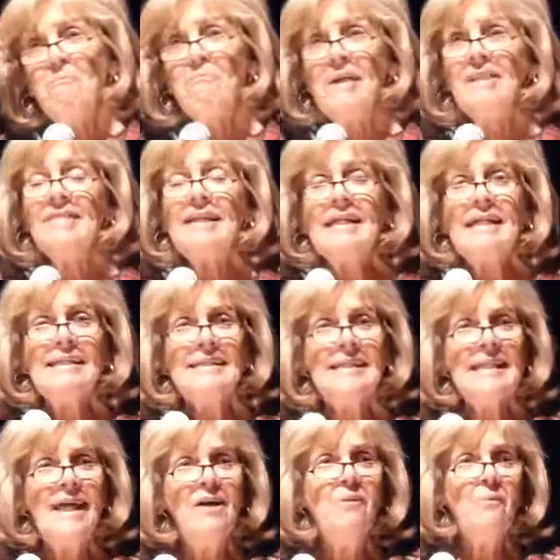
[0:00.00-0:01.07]
But these
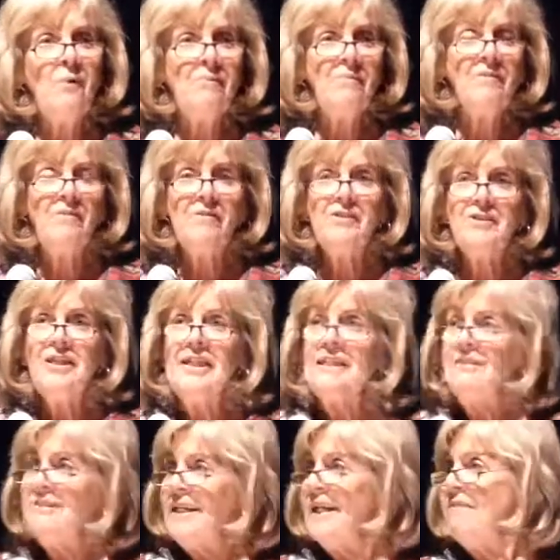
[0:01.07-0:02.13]
young women for
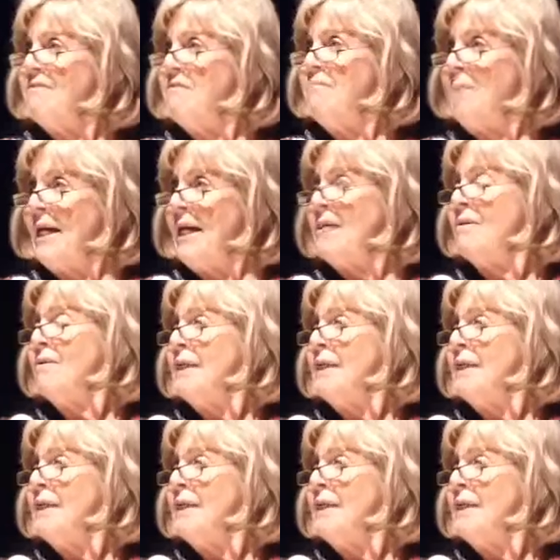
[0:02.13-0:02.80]
change, they have a banner,